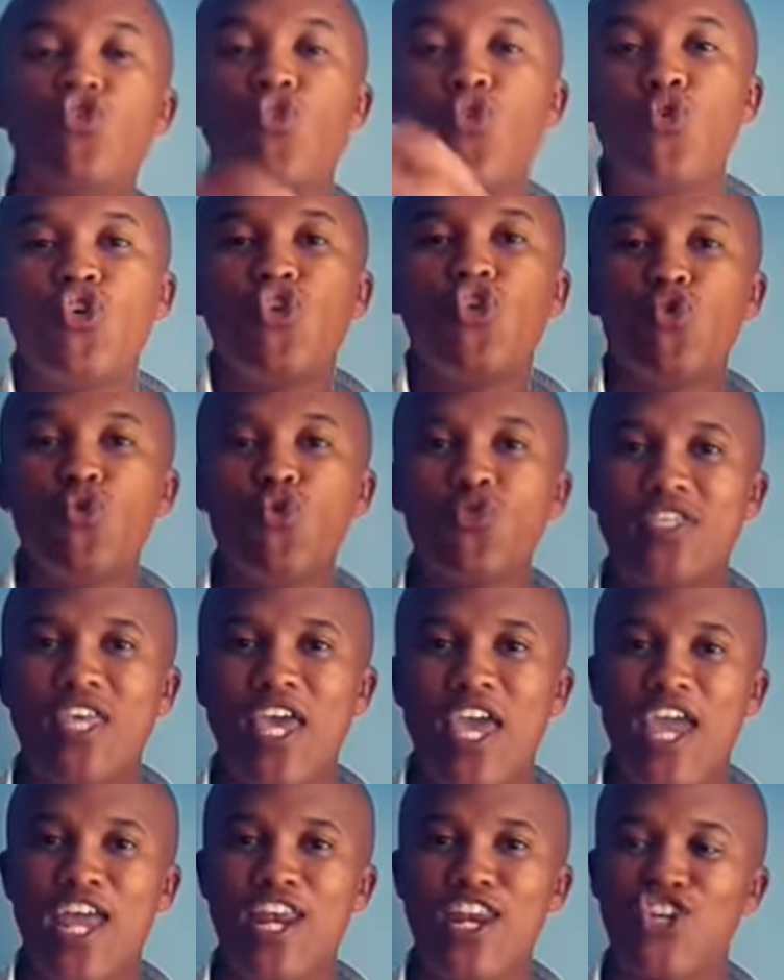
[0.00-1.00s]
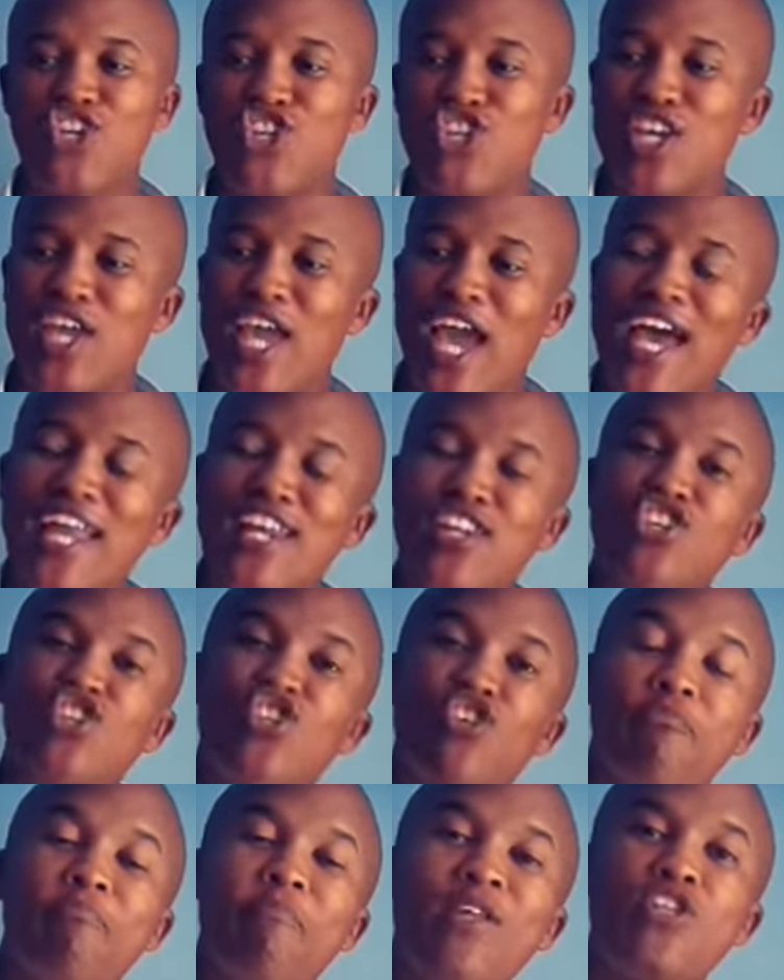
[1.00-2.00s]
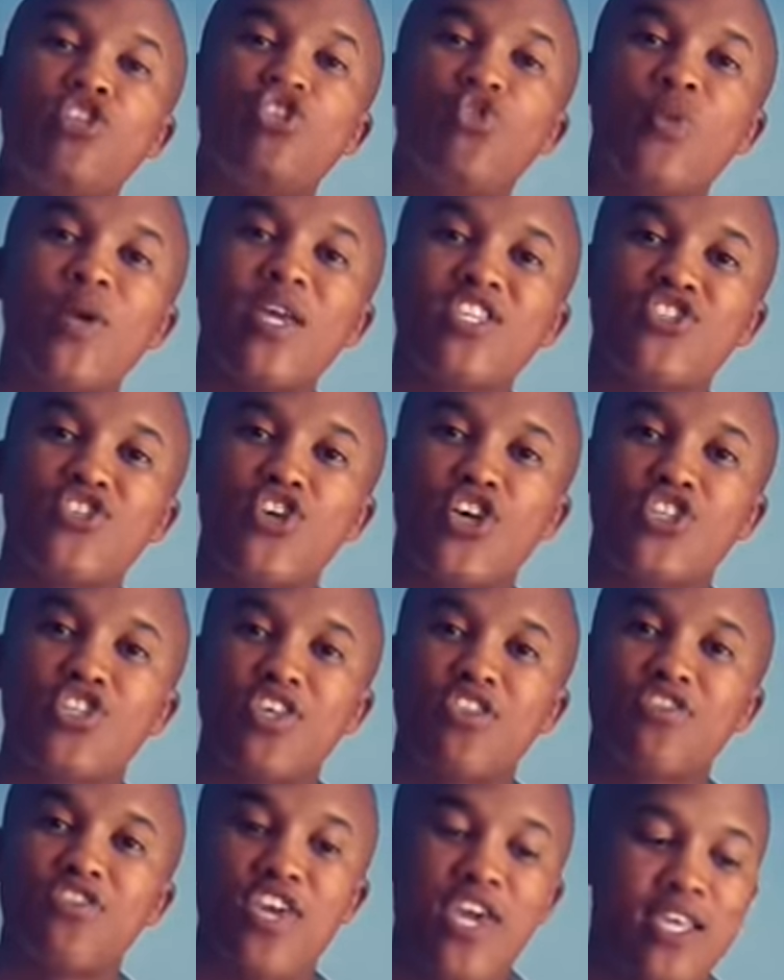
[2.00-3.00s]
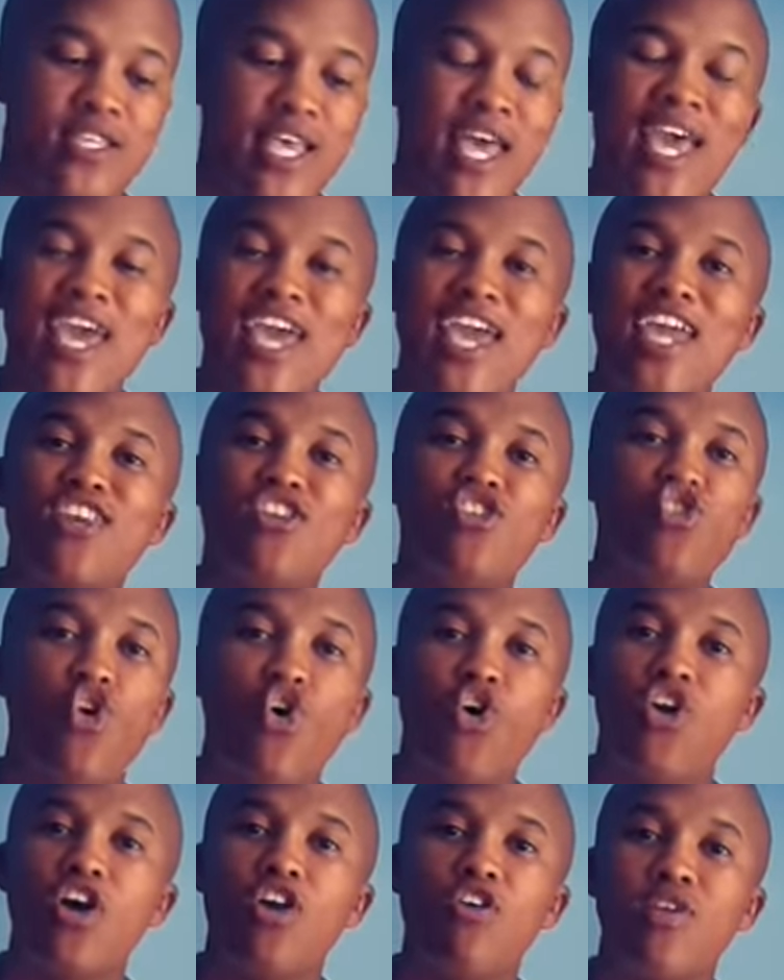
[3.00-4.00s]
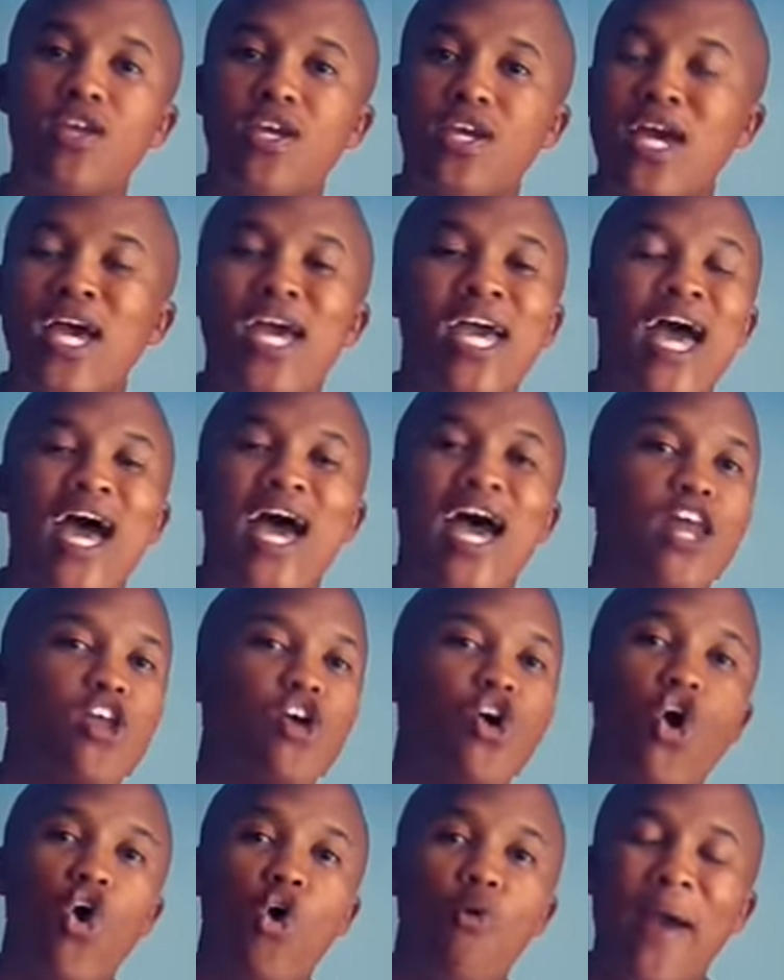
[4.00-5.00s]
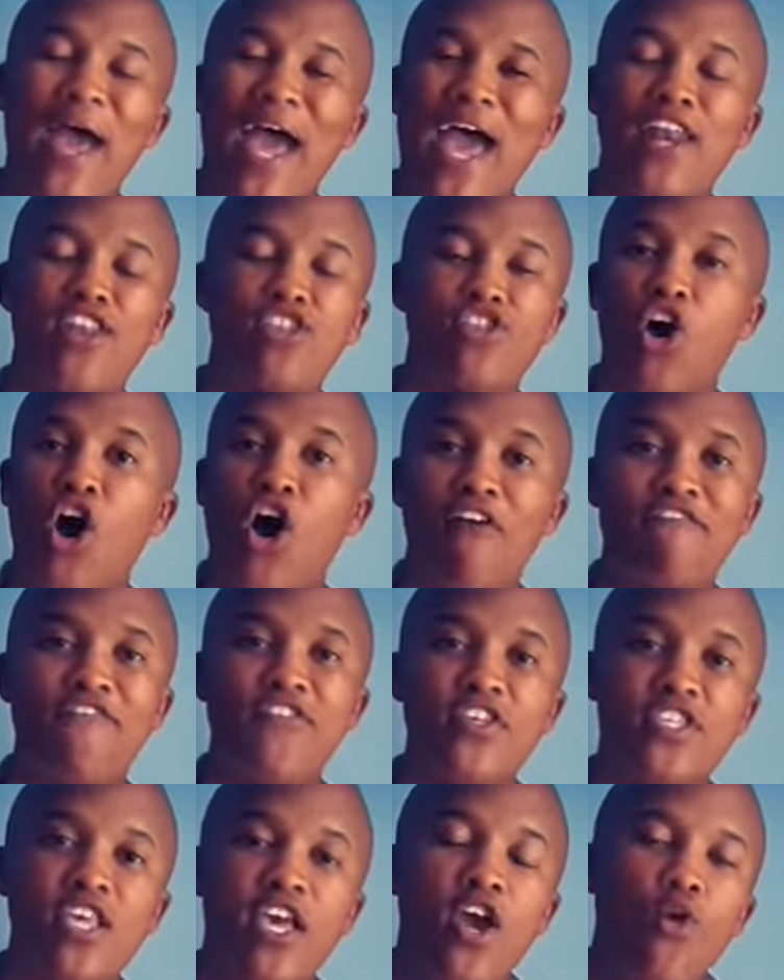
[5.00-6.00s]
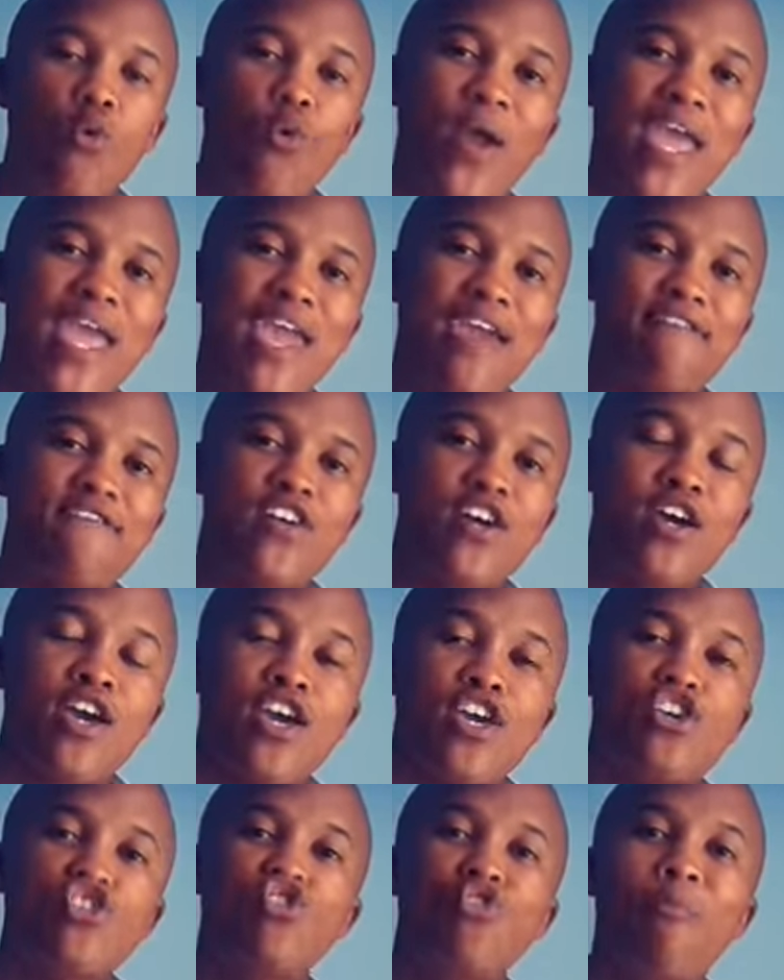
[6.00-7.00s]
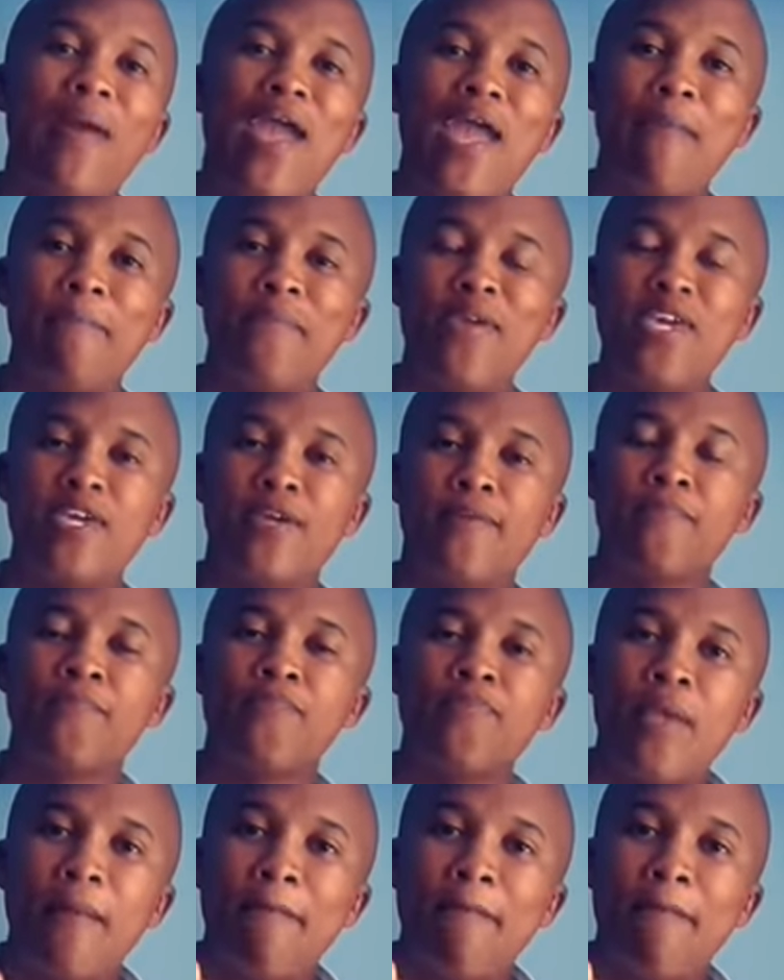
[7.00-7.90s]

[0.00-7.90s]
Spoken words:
You use the energy and you've been doing certain things in your career, at home, at the office, wherever you may be.